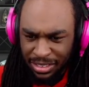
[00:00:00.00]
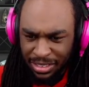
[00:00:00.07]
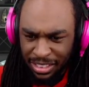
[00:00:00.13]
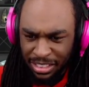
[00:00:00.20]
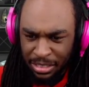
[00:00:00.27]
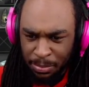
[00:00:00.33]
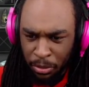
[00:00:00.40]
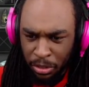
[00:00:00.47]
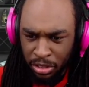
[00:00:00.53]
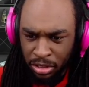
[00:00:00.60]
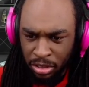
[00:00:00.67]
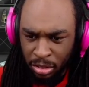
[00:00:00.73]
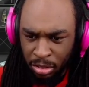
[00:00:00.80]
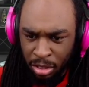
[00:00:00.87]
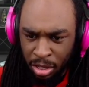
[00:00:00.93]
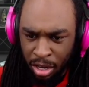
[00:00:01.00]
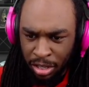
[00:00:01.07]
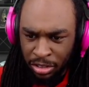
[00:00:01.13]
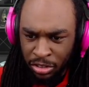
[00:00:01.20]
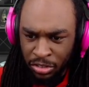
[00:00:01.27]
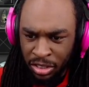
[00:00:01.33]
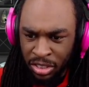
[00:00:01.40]
Dispersal
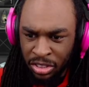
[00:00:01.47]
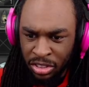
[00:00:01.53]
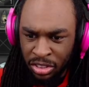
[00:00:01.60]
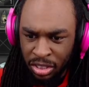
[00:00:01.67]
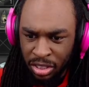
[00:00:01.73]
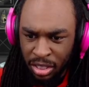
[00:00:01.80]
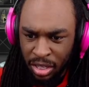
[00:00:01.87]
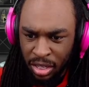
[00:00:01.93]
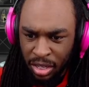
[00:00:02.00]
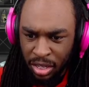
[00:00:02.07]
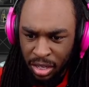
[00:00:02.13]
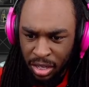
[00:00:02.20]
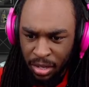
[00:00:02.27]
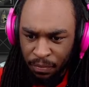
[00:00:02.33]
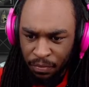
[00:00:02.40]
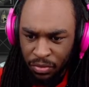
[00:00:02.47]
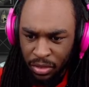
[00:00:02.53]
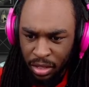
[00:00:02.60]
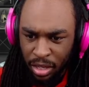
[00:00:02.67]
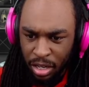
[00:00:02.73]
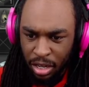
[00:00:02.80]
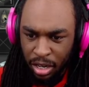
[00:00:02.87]
cartridge?
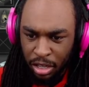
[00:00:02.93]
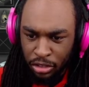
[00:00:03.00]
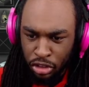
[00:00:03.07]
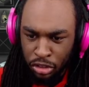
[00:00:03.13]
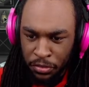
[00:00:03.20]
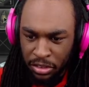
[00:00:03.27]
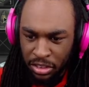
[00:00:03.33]
A cartridge for